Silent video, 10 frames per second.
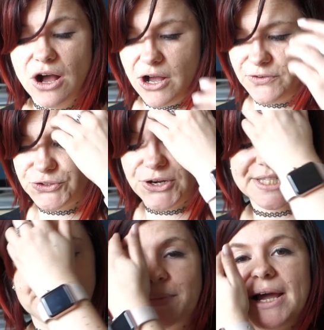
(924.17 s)
I've tried
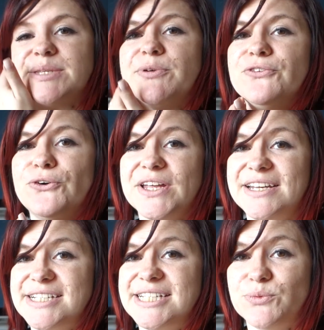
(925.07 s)
some bags before that
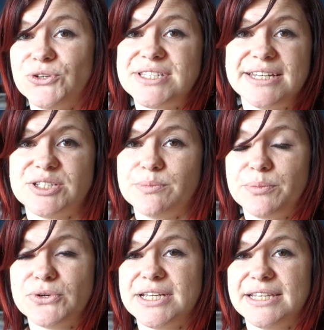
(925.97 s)
literally wouldn't stick to my
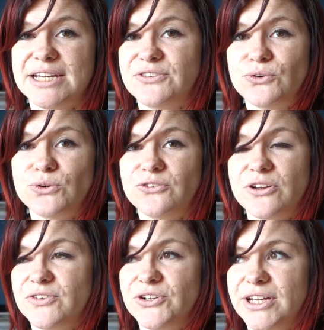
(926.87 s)
body and they'd fall off
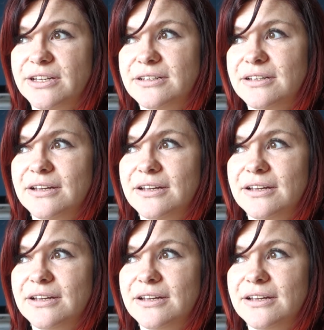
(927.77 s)
overnight.